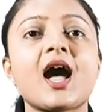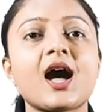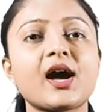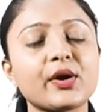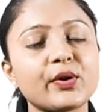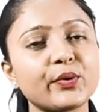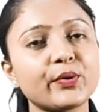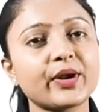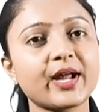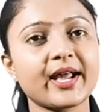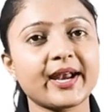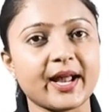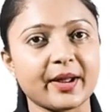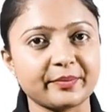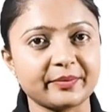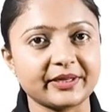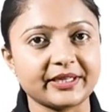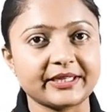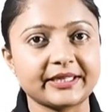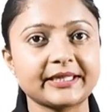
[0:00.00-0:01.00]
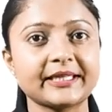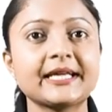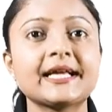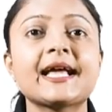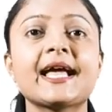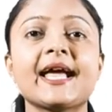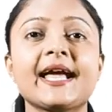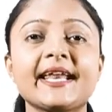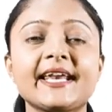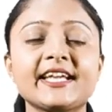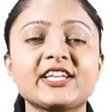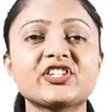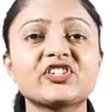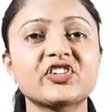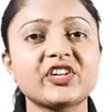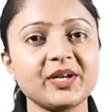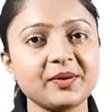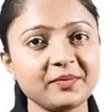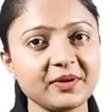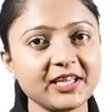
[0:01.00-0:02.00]
Angora rabbit, an
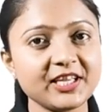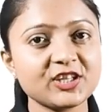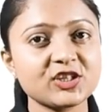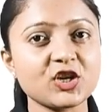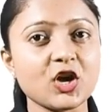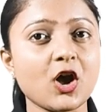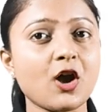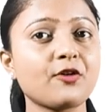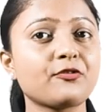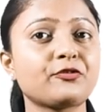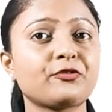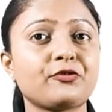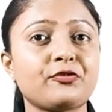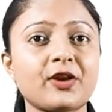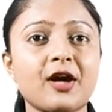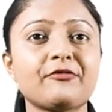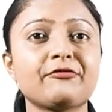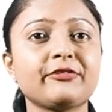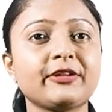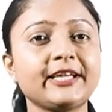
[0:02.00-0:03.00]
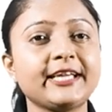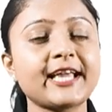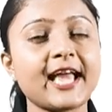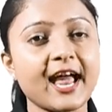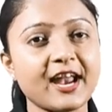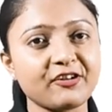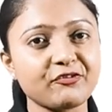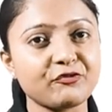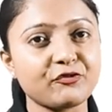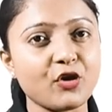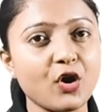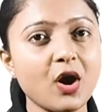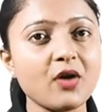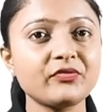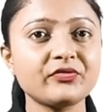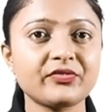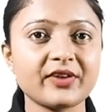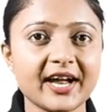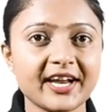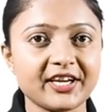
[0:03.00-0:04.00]
extremely soft, fluffy and
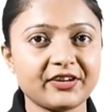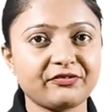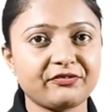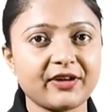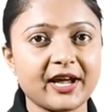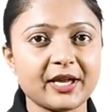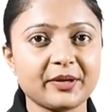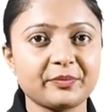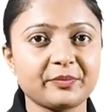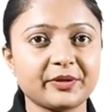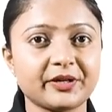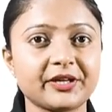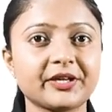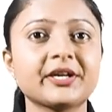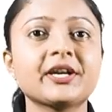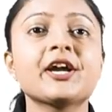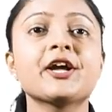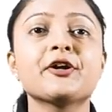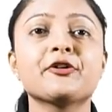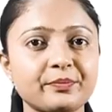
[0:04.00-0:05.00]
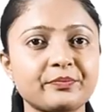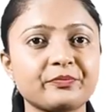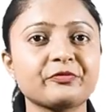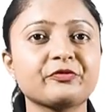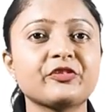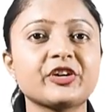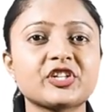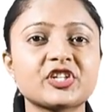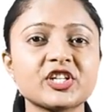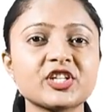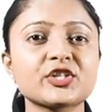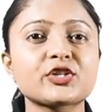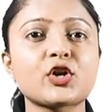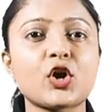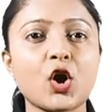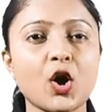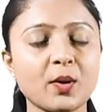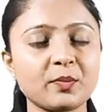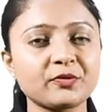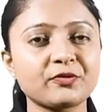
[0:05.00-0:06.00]
warm white fiber which is
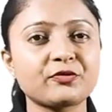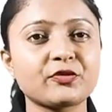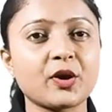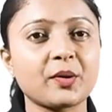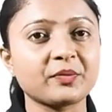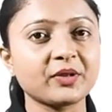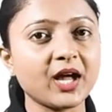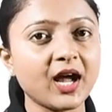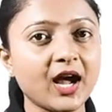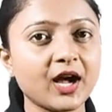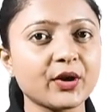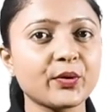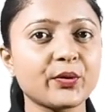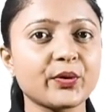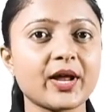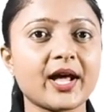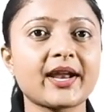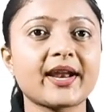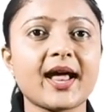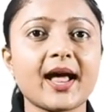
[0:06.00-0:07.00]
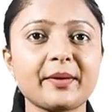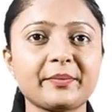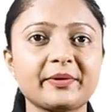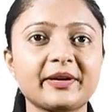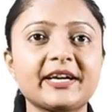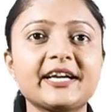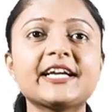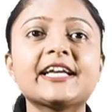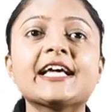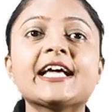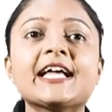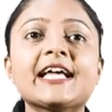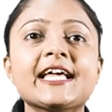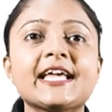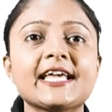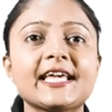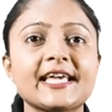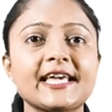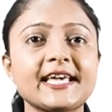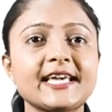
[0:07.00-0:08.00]
combed from the angora rabbit
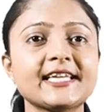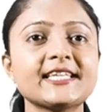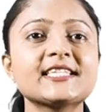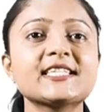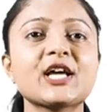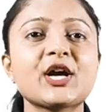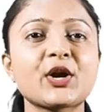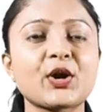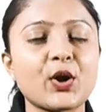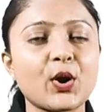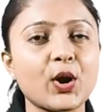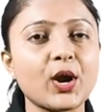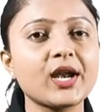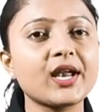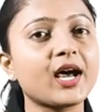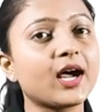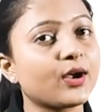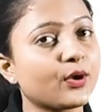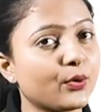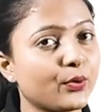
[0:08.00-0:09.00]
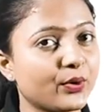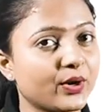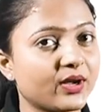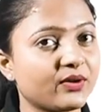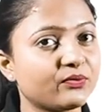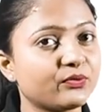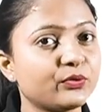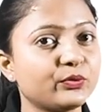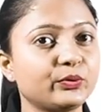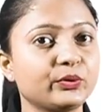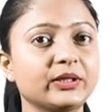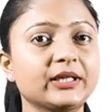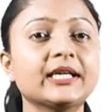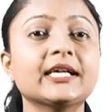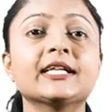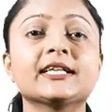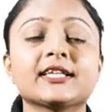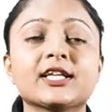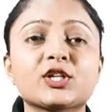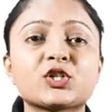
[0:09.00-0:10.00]
is called angora wool.
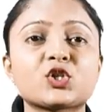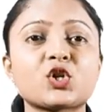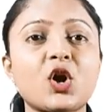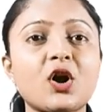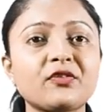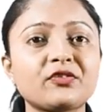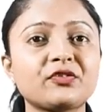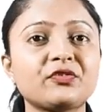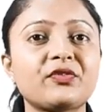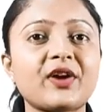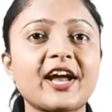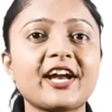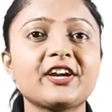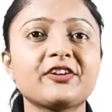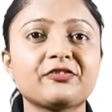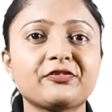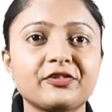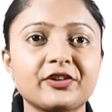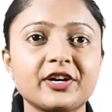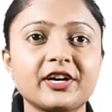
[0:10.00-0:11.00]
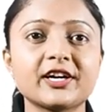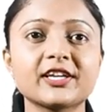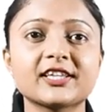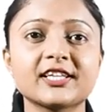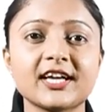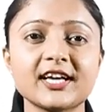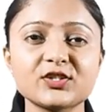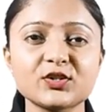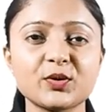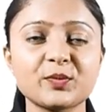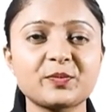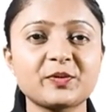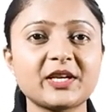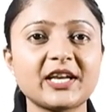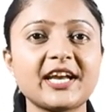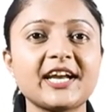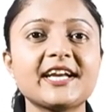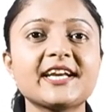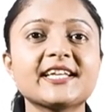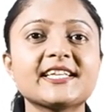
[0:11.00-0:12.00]
The soft white fur thus
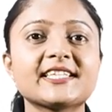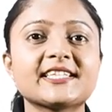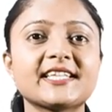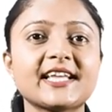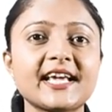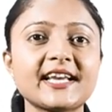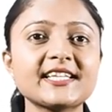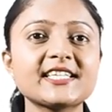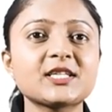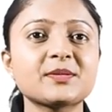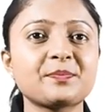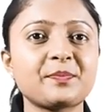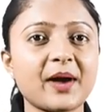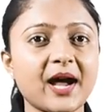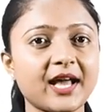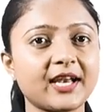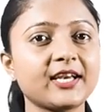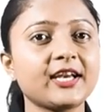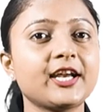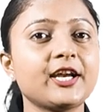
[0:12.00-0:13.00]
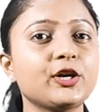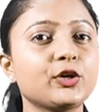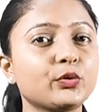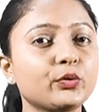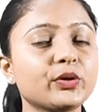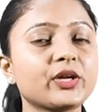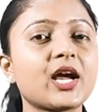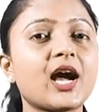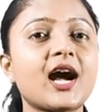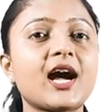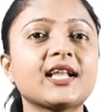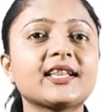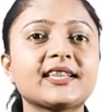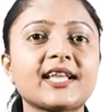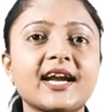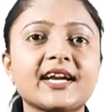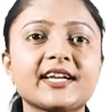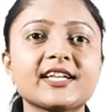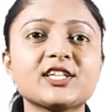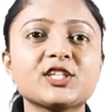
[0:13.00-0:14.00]
obtained is then spun into yarn
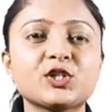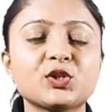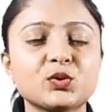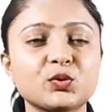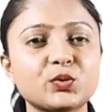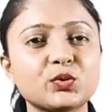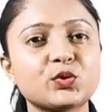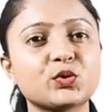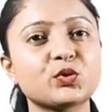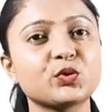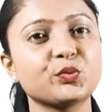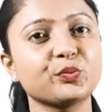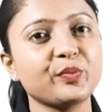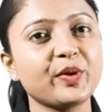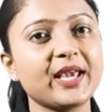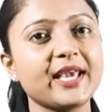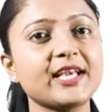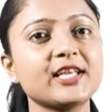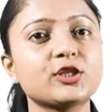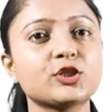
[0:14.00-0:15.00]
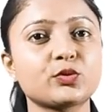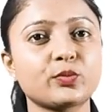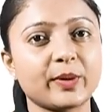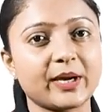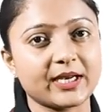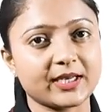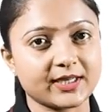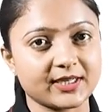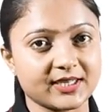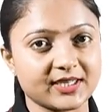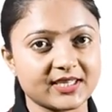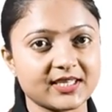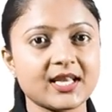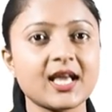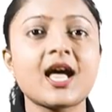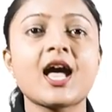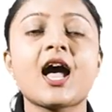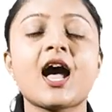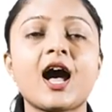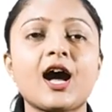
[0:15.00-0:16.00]
that is used to make sweaters.
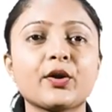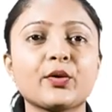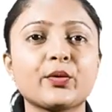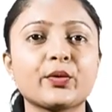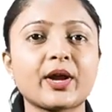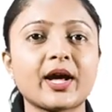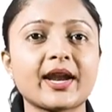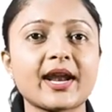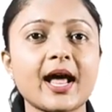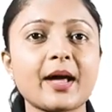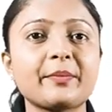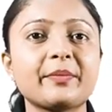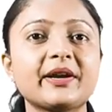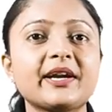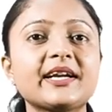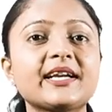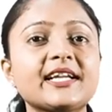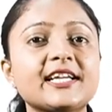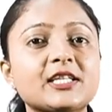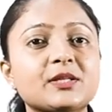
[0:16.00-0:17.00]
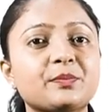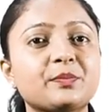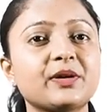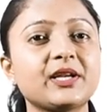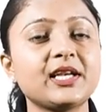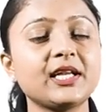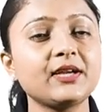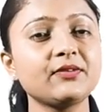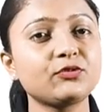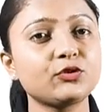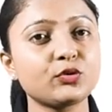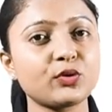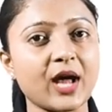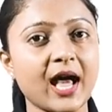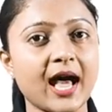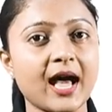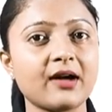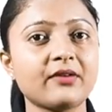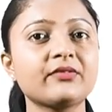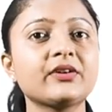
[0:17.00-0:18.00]
Angora rabbit is believed to
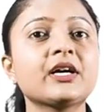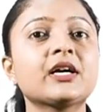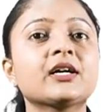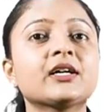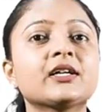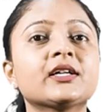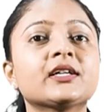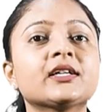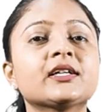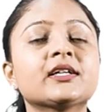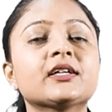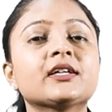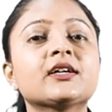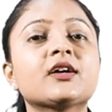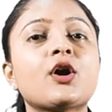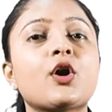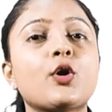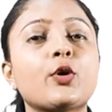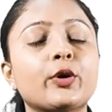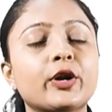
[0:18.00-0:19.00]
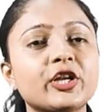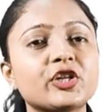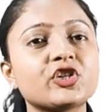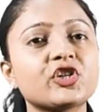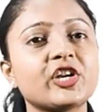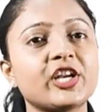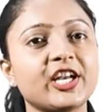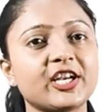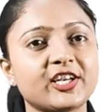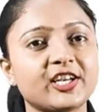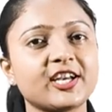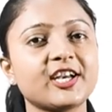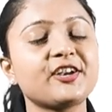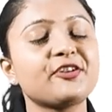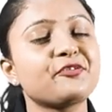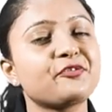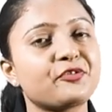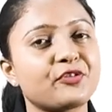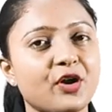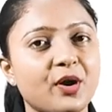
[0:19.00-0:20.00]
have
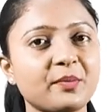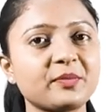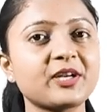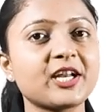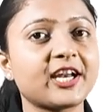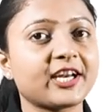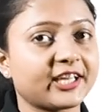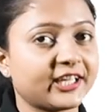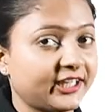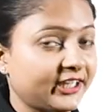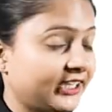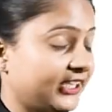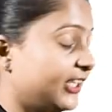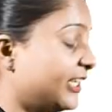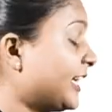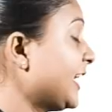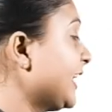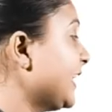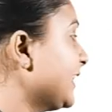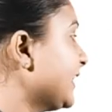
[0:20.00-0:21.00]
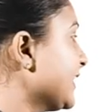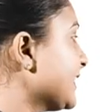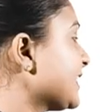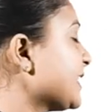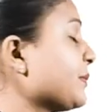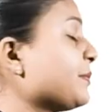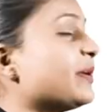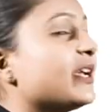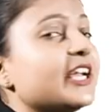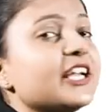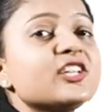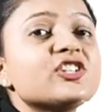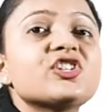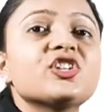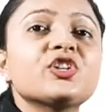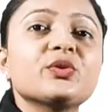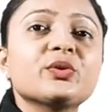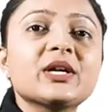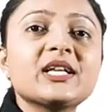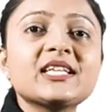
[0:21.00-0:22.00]
originated from Turkey. In this image,
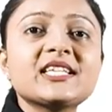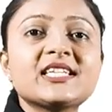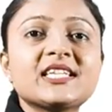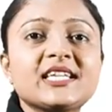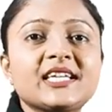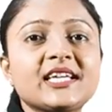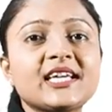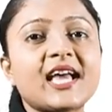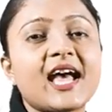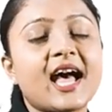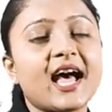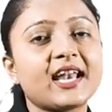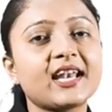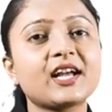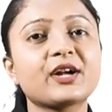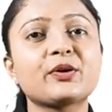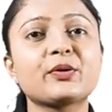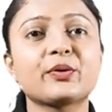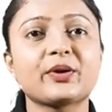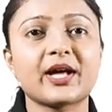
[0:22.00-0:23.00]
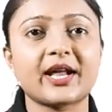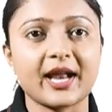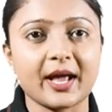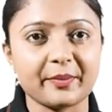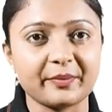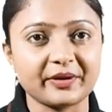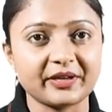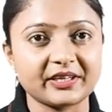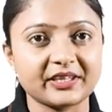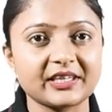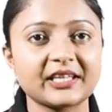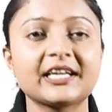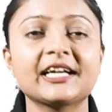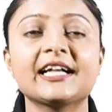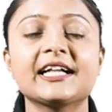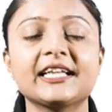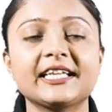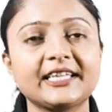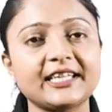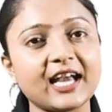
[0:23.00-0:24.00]
you can see an angora rabbit.
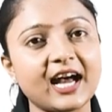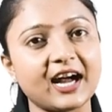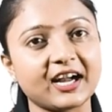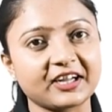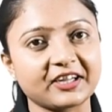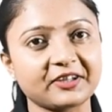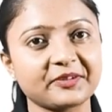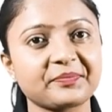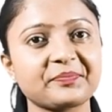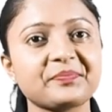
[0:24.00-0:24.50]
Yak.